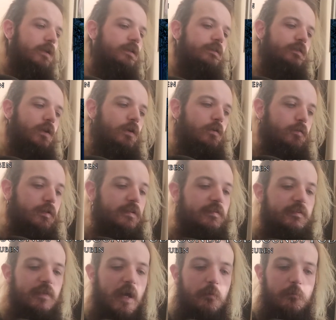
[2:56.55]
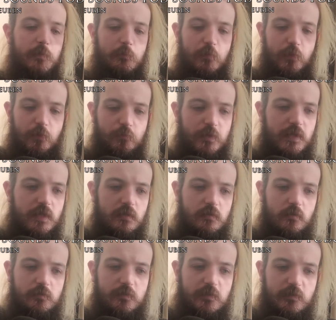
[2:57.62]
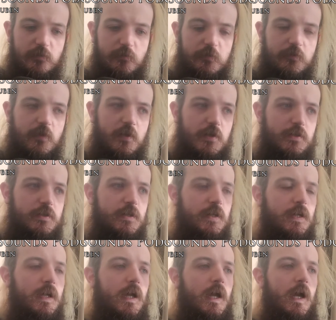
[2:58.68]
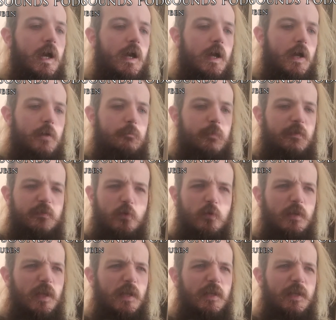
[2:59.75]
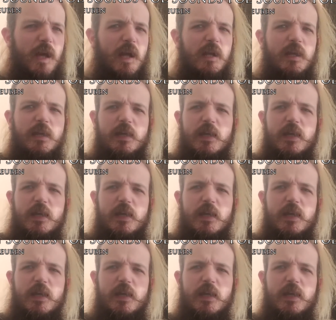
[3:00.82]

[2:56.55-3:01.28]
So this is album number three since they've returned. Um, it's kind of, like, kind of like